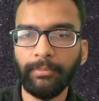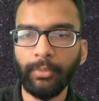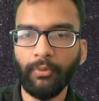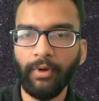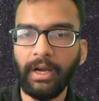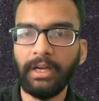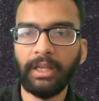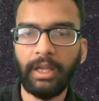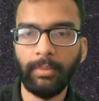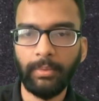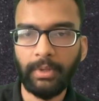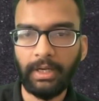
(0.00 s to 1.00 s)
provide a
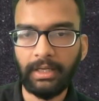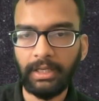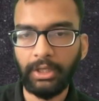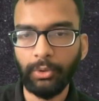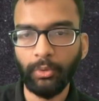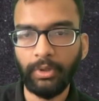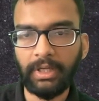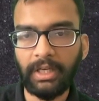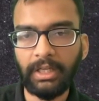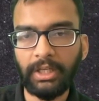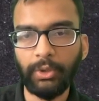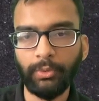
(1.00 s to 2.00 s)
capability to
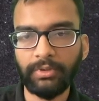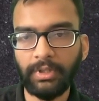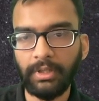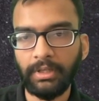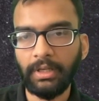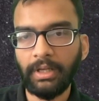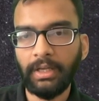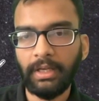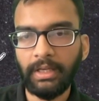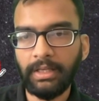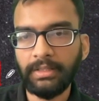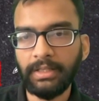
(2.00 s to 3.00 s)
create a user
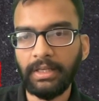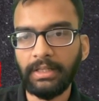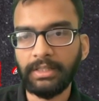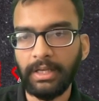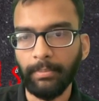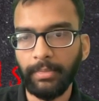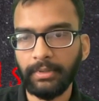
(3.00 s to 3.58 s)
in a single step?